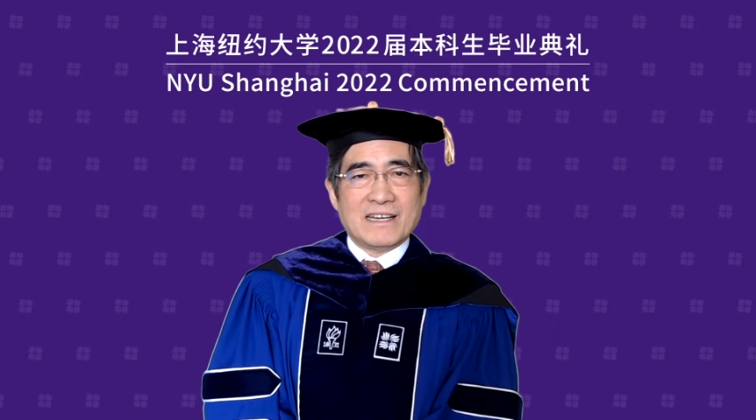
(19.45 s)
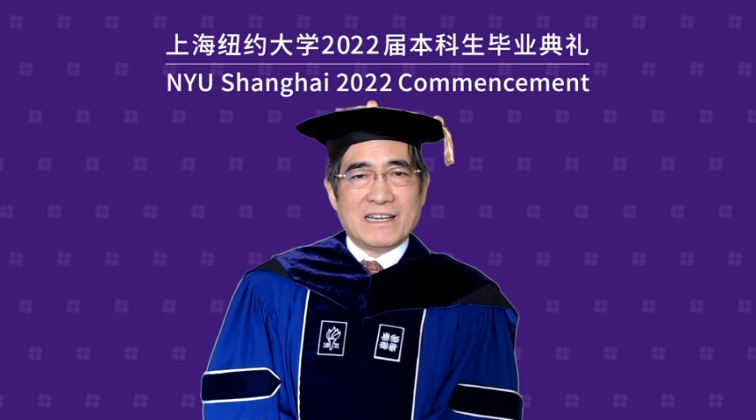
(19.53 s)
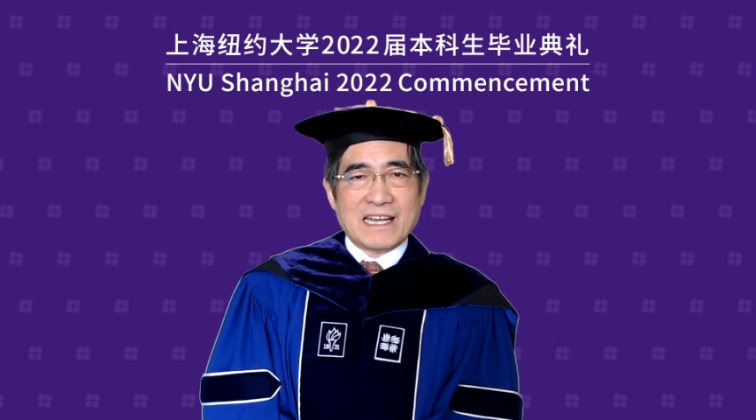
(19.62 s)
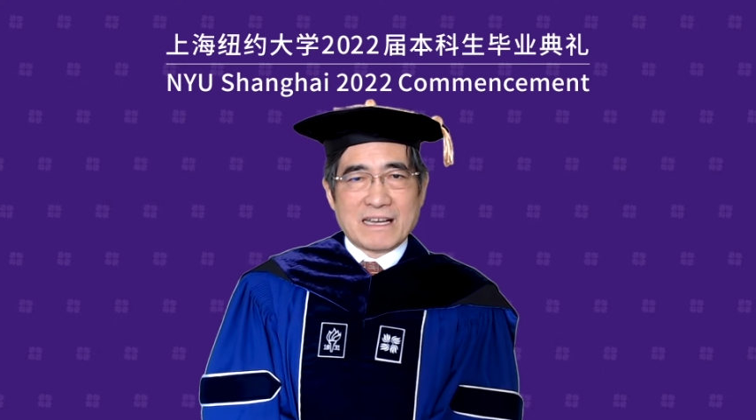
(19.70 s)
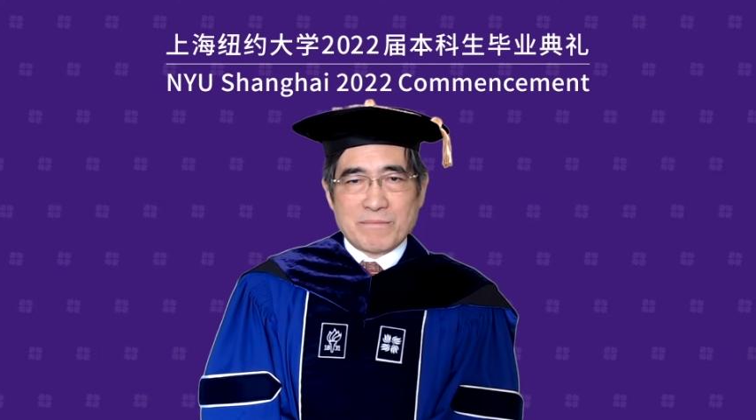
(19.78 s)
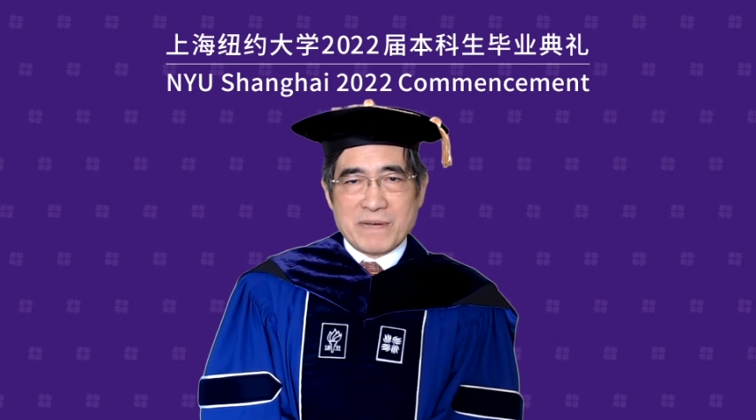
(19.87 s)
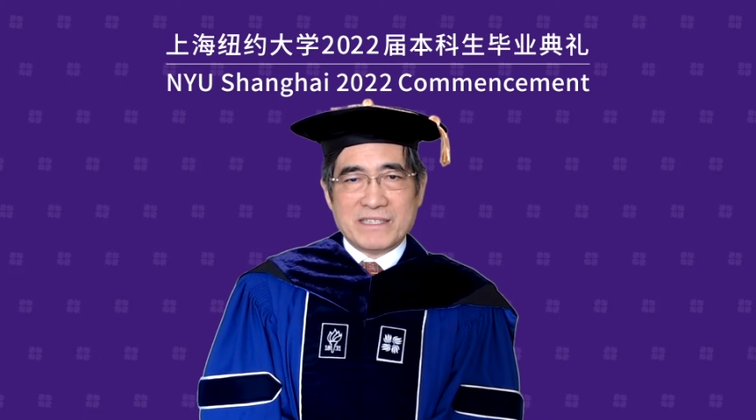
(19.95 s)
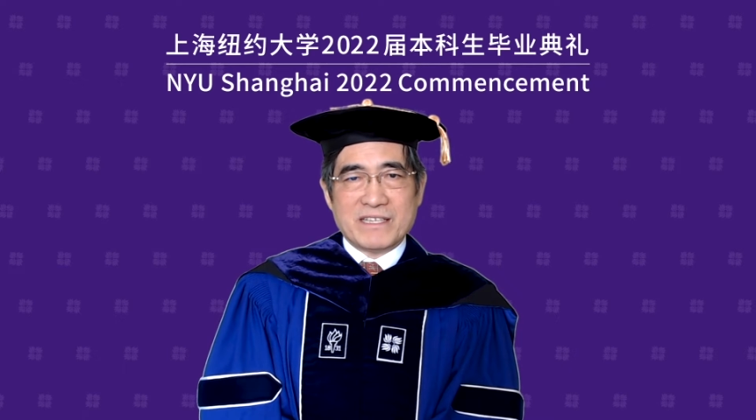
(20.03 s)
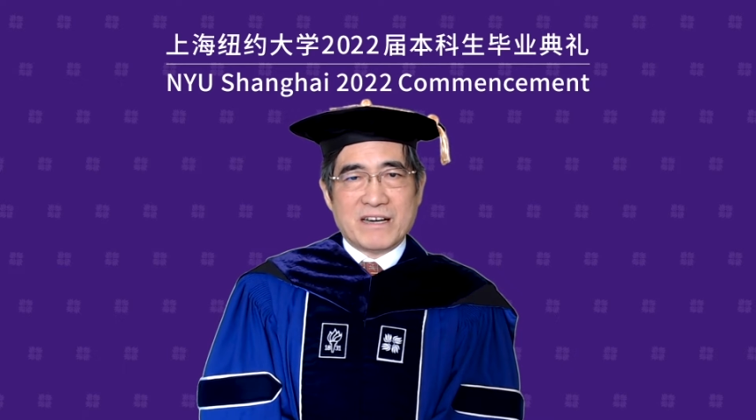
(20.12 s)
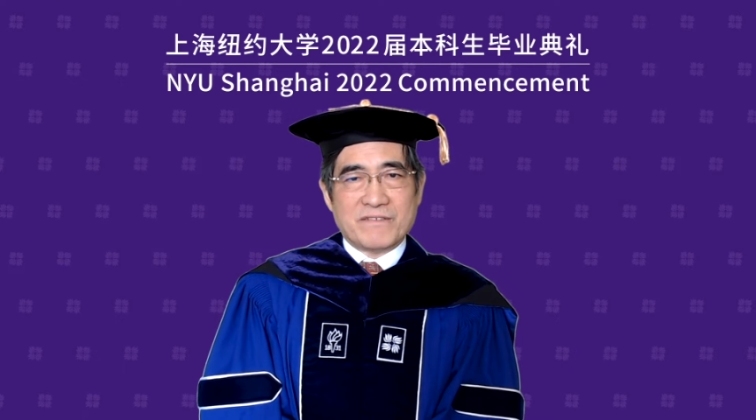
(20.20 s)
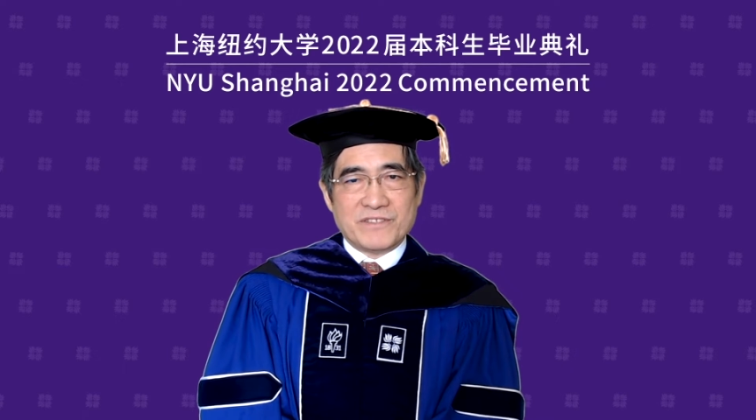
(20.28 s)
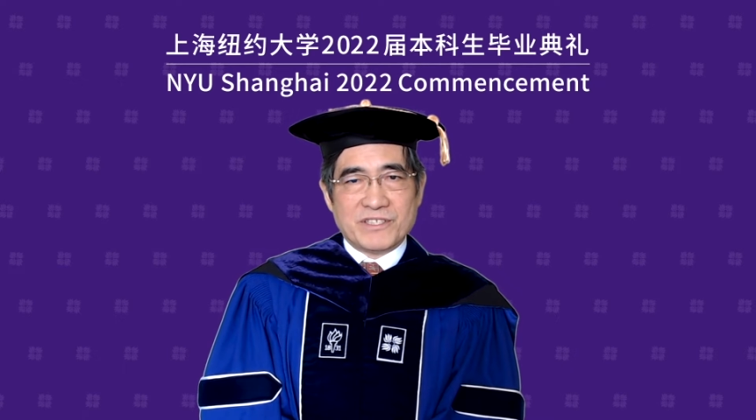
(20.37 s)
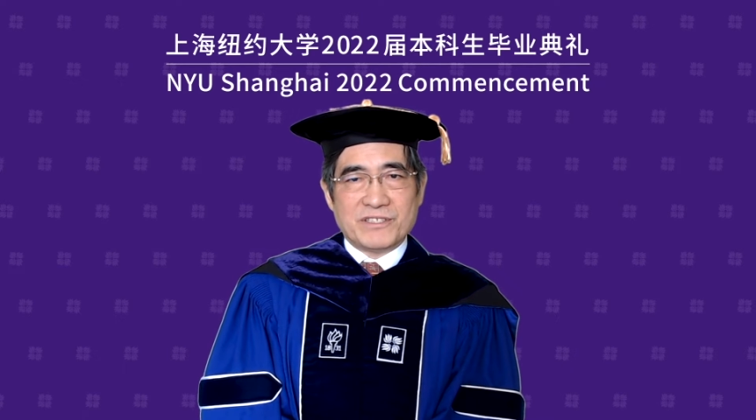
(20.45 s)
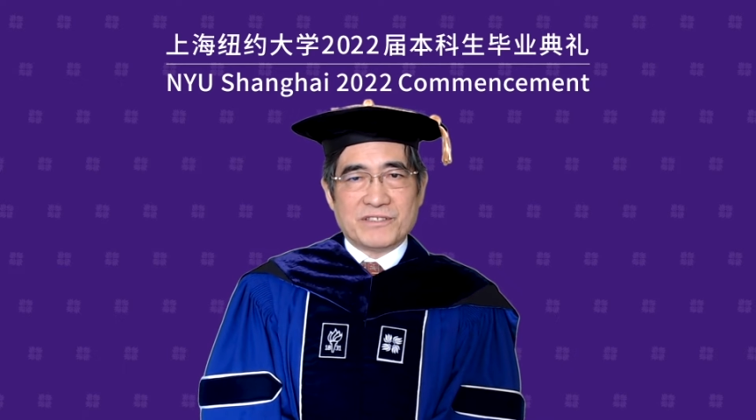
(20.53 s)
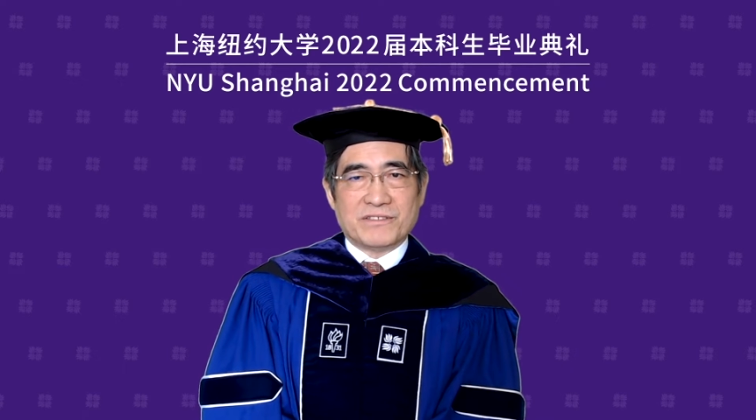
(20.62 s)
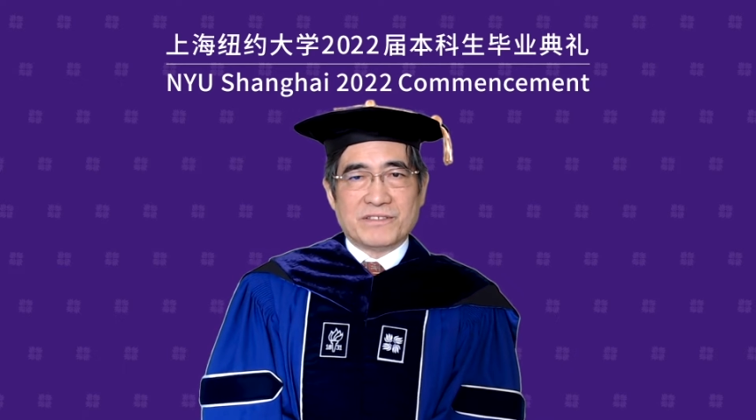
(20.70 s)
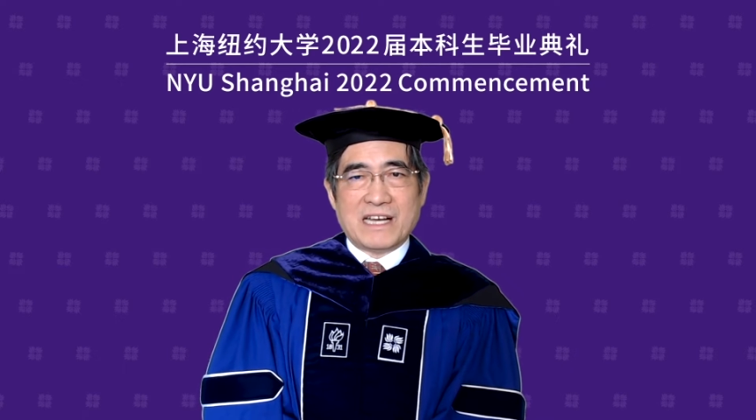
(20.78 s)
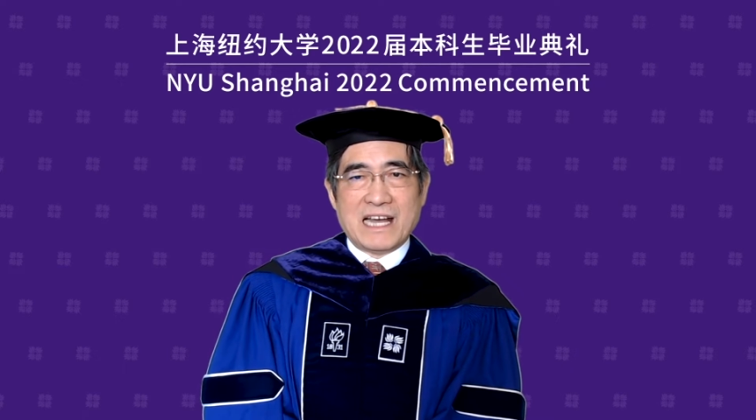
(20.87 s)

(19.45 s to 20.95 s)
Like many of you,